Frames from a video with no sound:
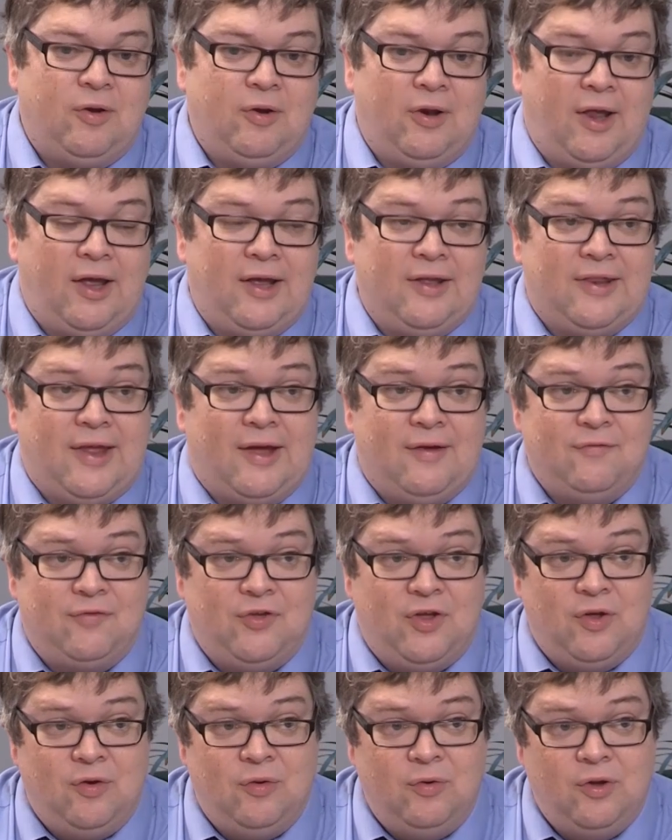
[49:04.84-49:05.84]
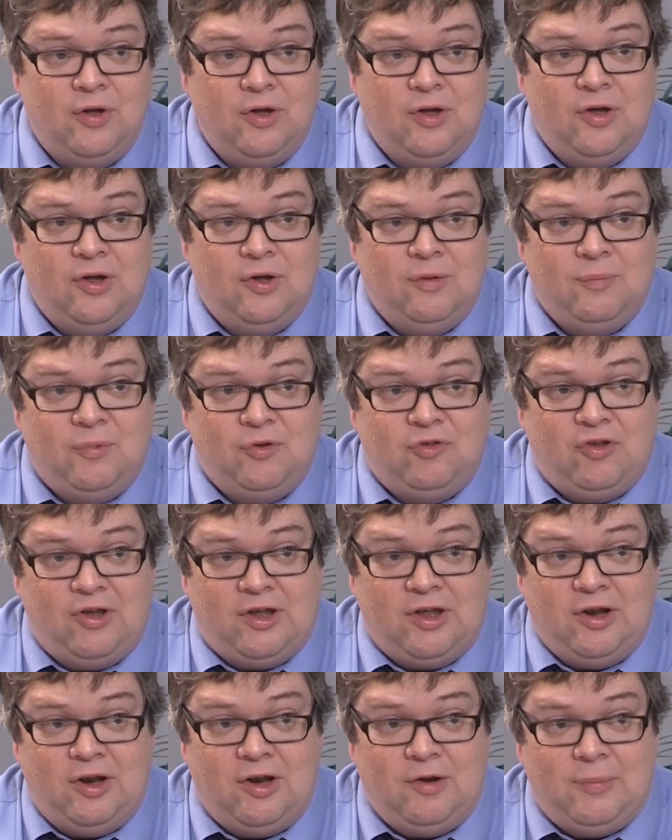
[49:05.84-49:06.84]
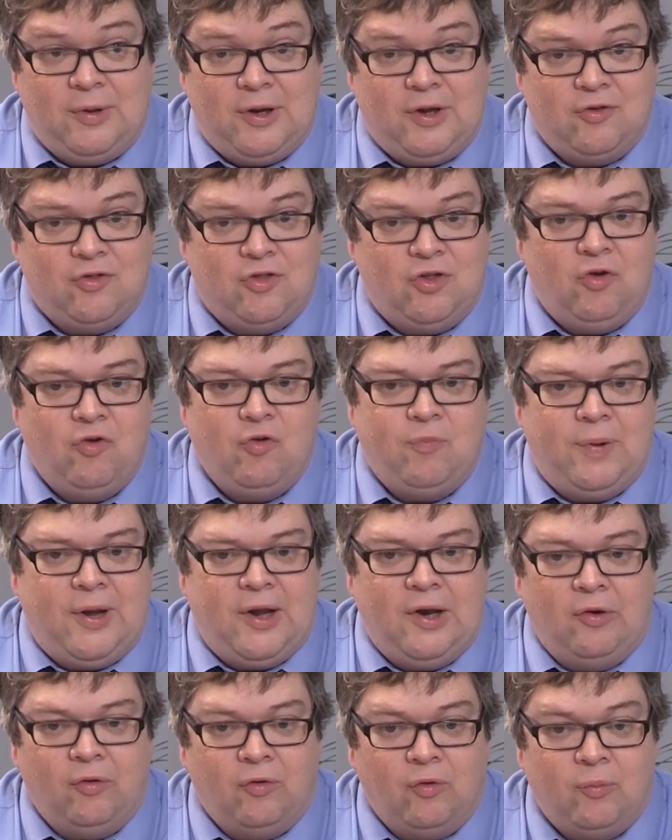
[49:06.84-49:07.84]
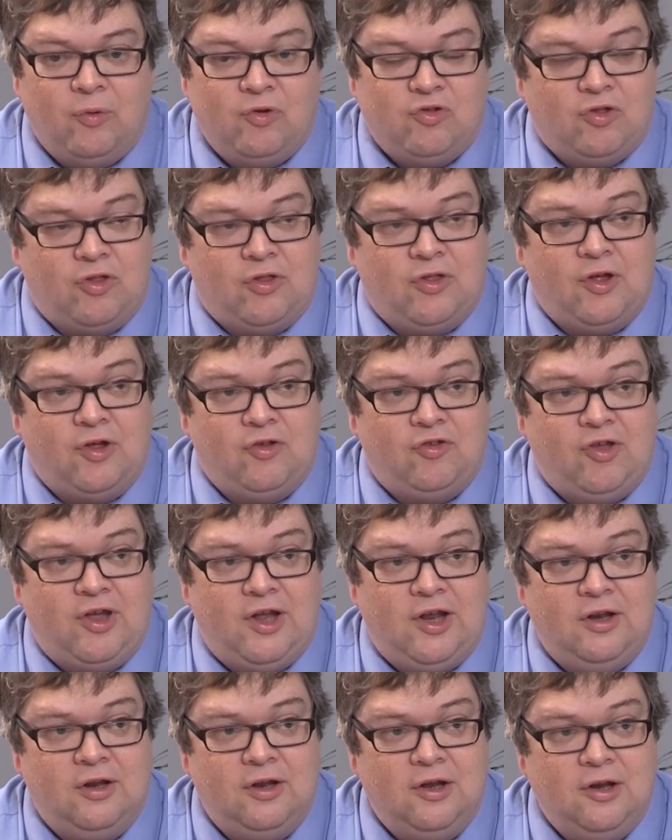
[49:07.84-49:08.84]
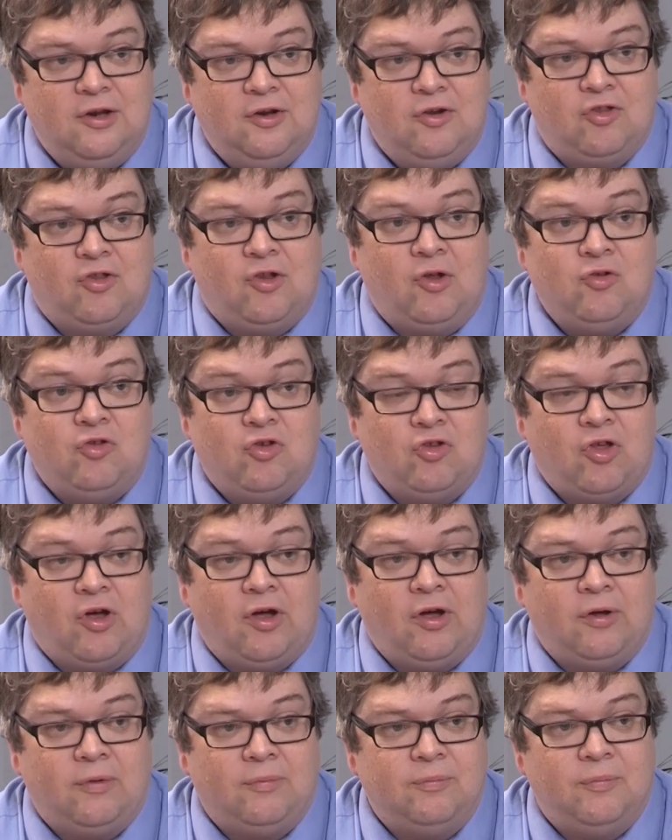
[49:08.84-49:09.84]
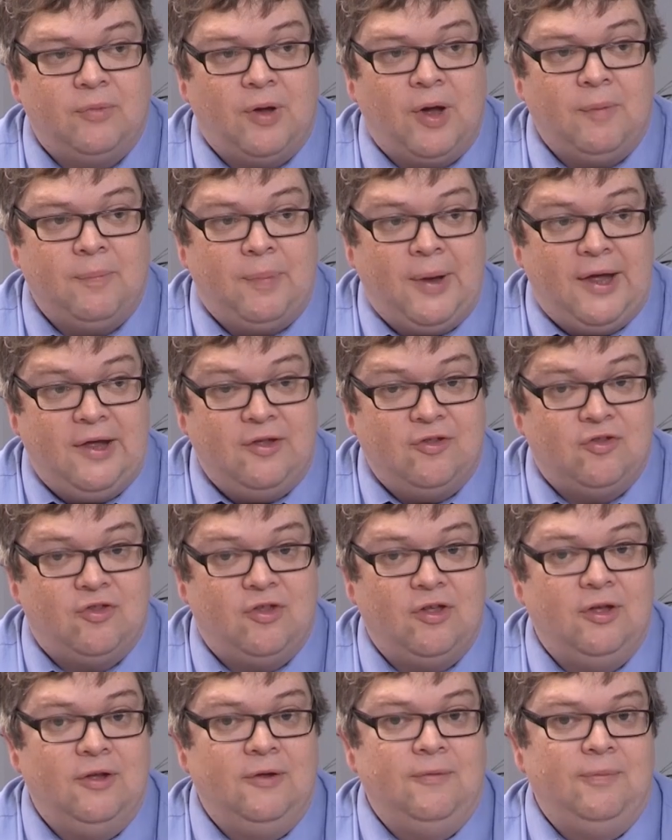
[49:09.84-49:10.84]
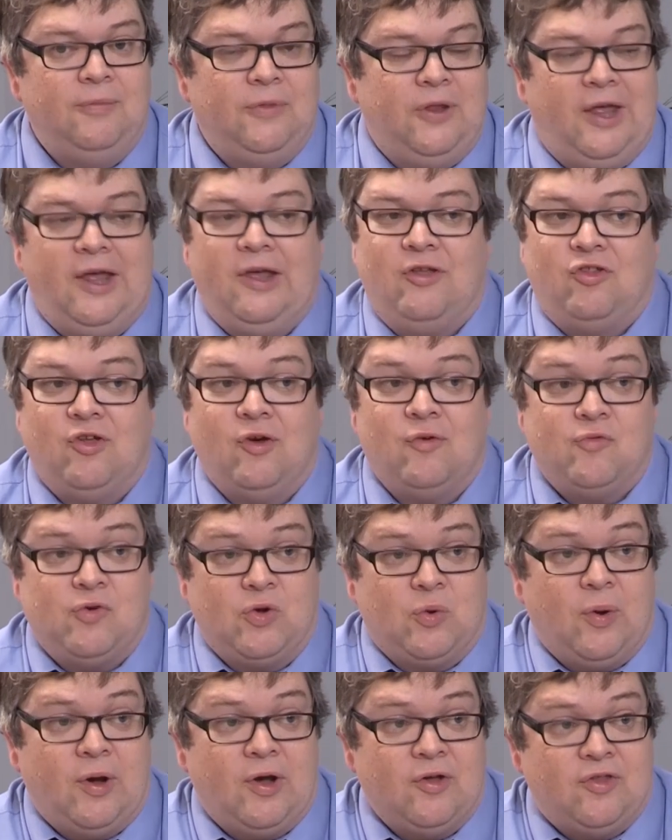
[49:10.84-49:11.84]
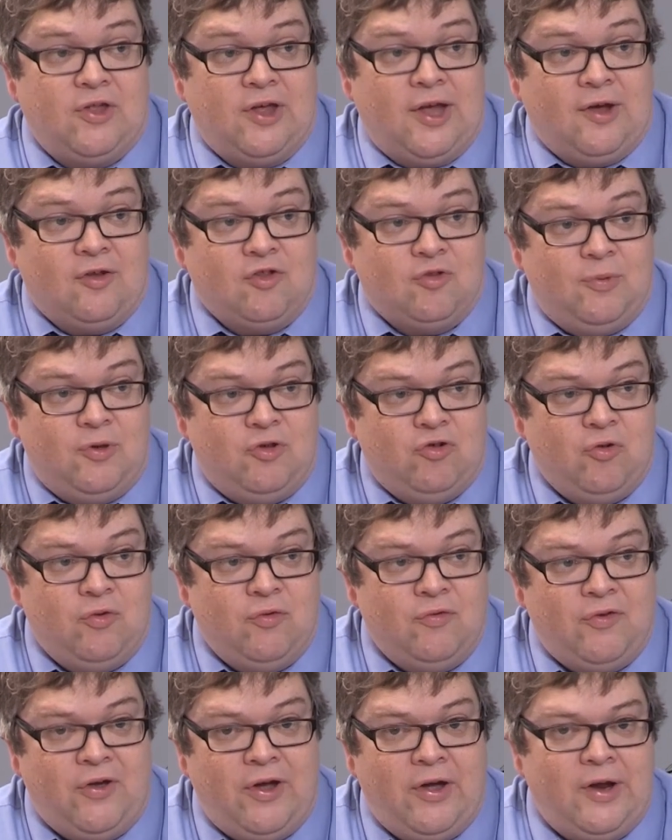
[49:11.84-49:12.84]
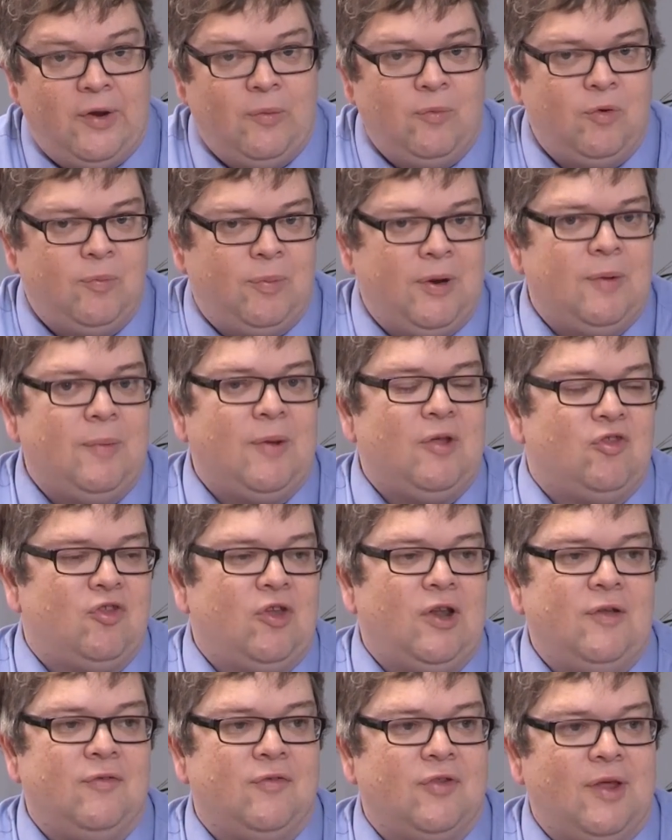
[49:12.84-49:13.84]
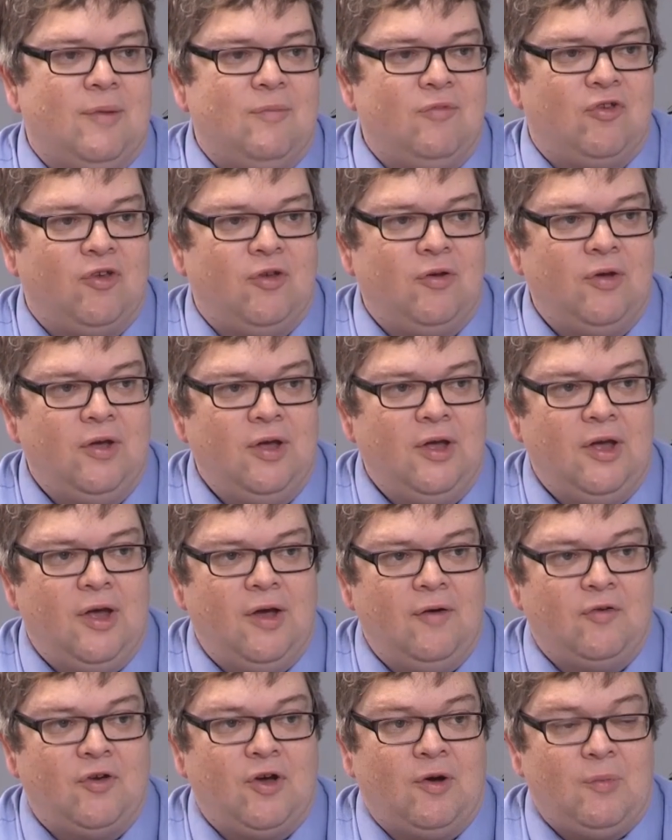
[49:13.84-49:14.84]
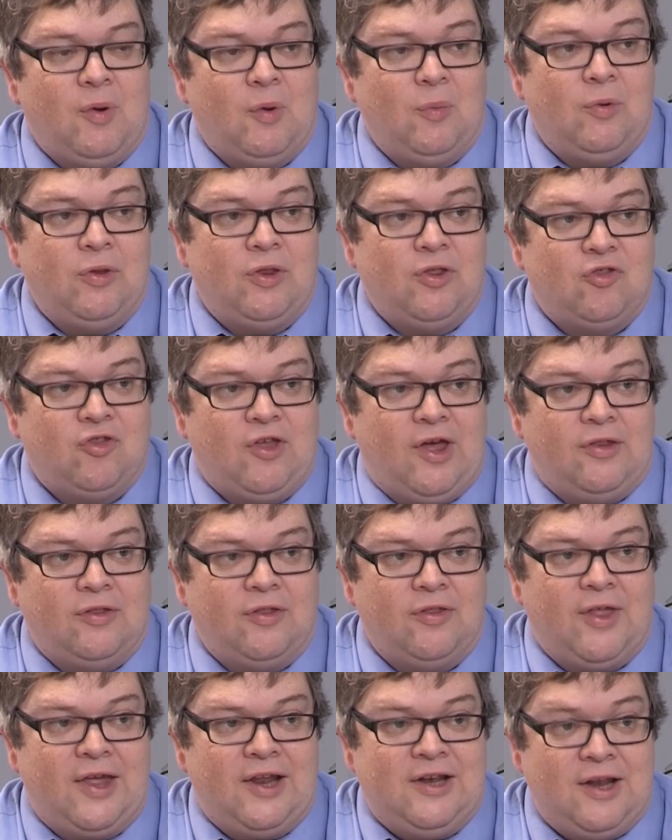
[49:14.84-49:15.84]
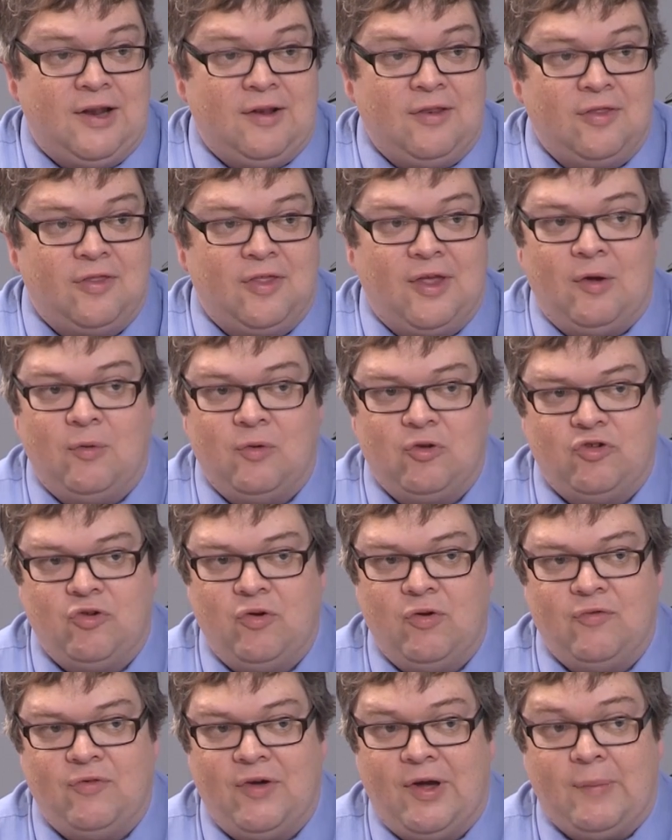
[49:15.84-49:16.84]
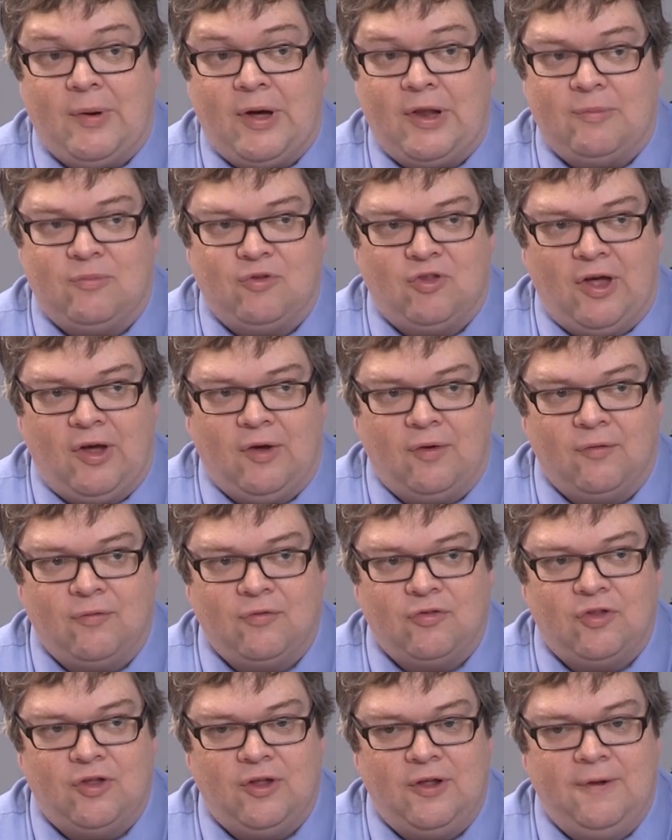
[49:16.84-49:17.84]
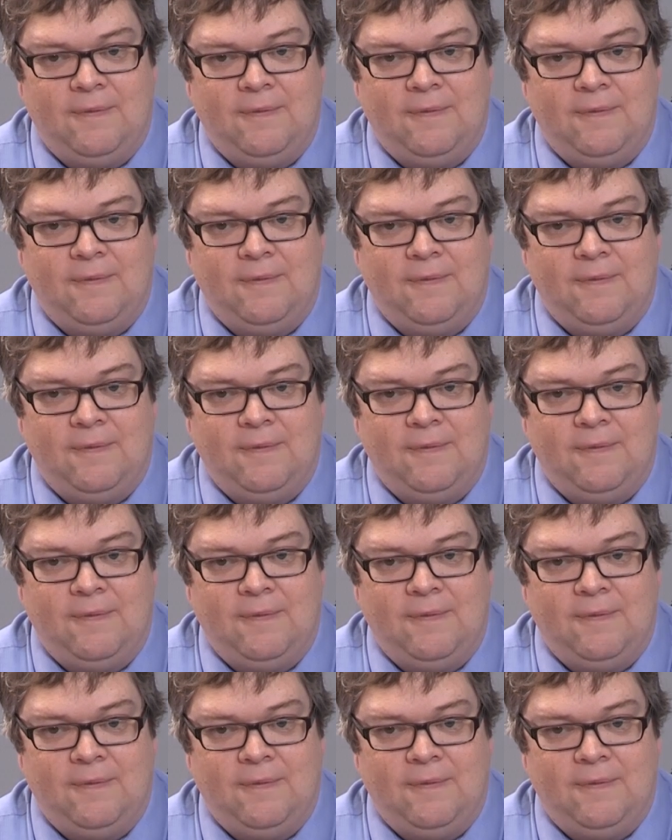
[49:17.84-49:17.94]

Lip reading: don't like that view, particularly because the European law on which the 13 disclosures are based itself requires the accounts to be true and fair, and it would have been a bit silly for them to have come up with a set that they didn't think were true and fair by themselves.